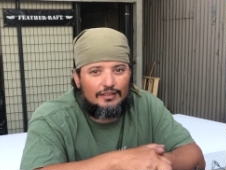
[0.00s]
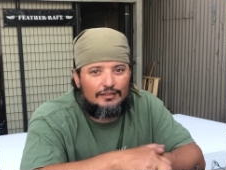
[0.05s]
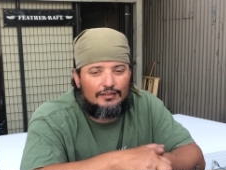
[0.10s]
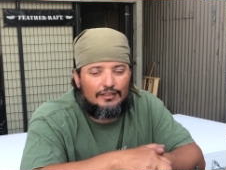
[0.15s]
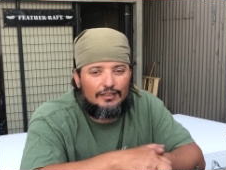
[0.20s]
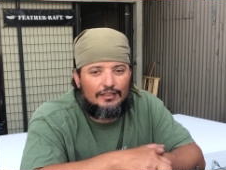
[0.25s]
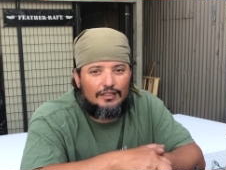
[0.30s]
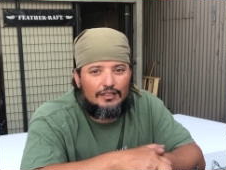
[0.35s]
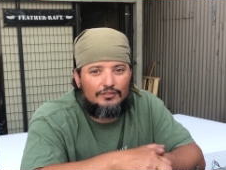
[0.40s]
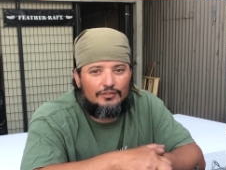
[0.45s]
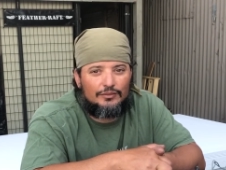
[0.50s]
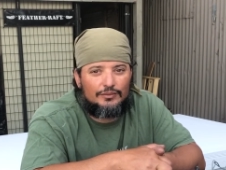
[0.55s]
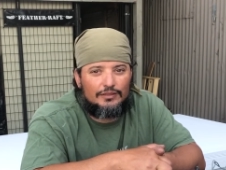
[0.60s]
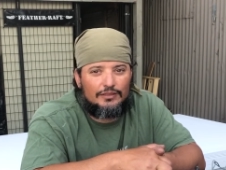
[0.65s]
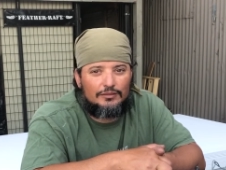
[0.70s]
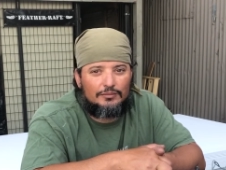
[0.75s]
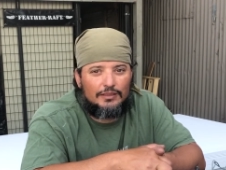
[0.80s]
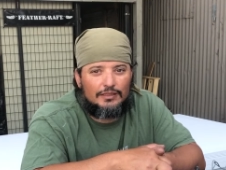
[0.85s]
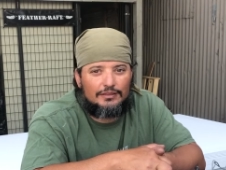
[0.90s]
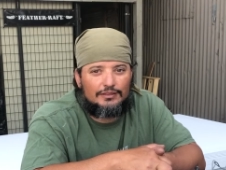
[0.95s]
got covered with a
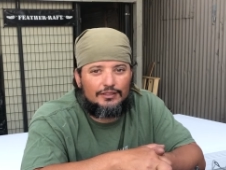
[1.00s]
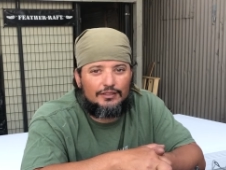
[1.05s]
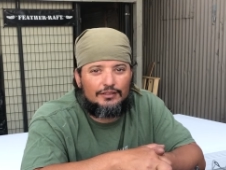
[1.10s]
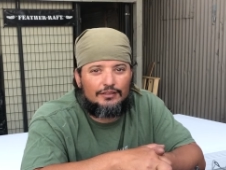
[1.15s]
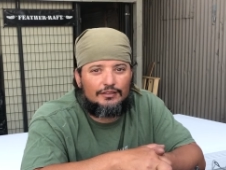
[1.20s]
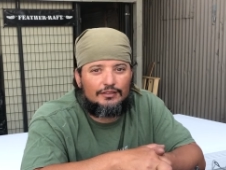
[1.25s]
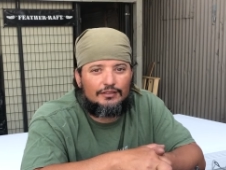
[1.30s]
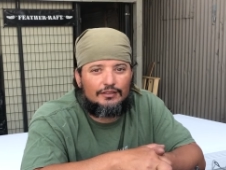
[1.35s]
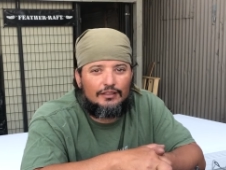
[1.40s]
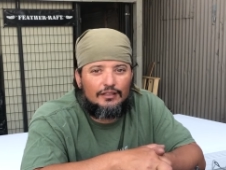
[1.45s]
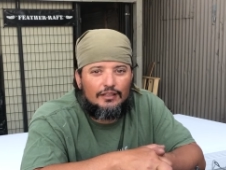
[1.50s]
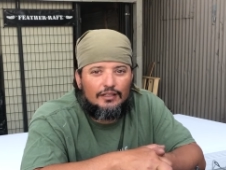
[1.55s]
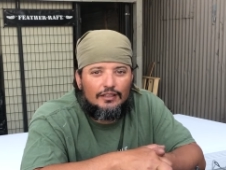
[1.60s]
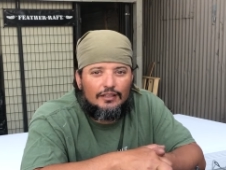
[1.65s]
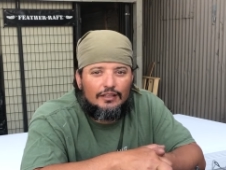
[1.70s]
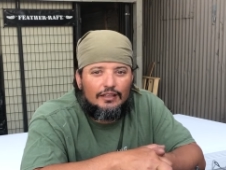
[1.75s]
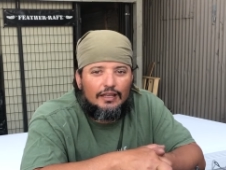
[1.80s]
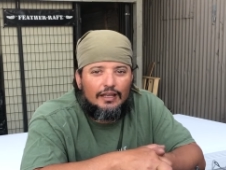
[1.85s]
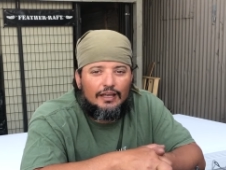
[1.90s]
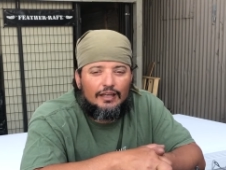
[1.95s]
little bit of dirt,
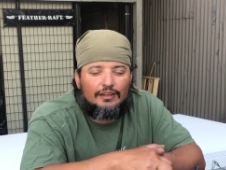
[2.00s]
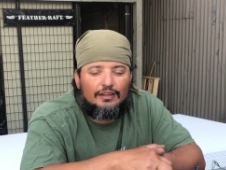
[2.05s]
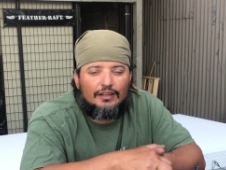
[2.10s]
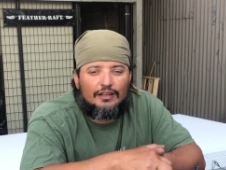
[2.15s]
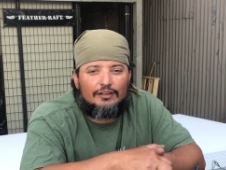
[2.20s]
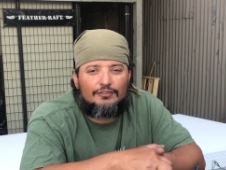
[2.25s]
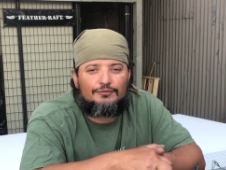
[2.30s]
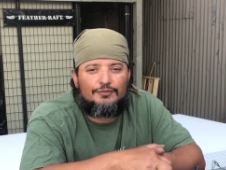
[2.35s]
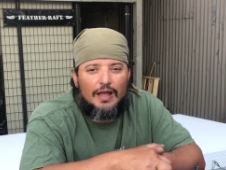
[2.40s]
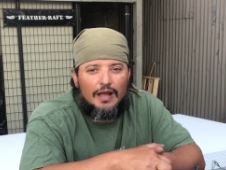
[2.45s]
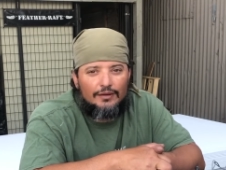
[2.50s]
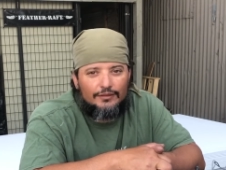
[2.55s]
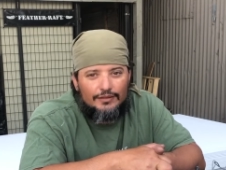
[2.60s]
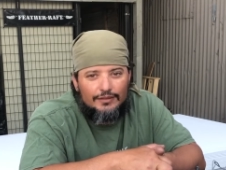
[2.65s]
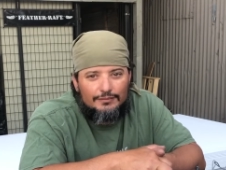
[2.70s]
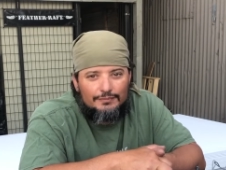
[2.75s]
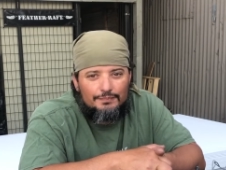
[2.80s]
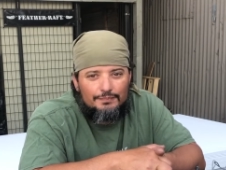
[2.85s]
and then I found it.